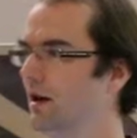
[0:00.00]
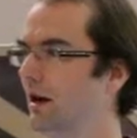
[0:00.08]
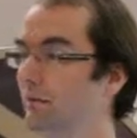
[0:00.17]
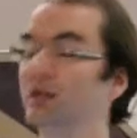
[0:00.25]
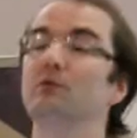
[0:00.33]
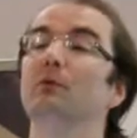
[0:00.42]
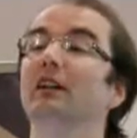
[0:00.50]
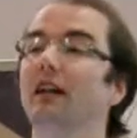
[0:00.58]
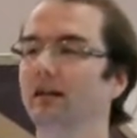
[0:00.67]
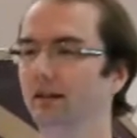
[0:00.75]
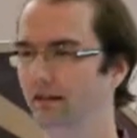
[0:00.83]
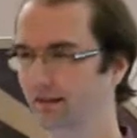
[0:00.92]
are much more
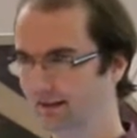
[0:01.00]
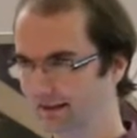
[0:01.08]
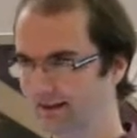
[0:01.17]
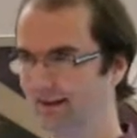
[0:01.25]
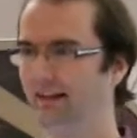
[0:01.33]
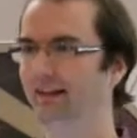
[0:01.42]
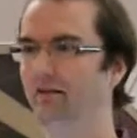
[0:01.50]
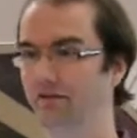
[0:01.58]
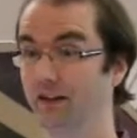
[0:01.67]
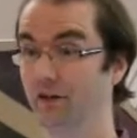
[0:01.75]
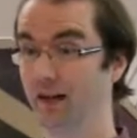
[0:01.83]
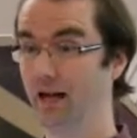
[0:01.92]
likely to succeed and
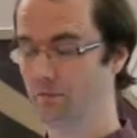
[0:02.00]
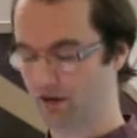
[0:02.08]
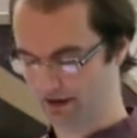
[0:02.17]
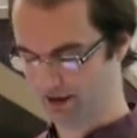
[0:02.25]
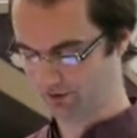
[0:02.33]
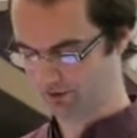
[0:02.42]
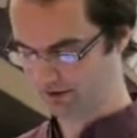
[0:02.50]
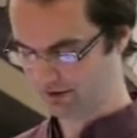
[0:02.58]
figure that part out.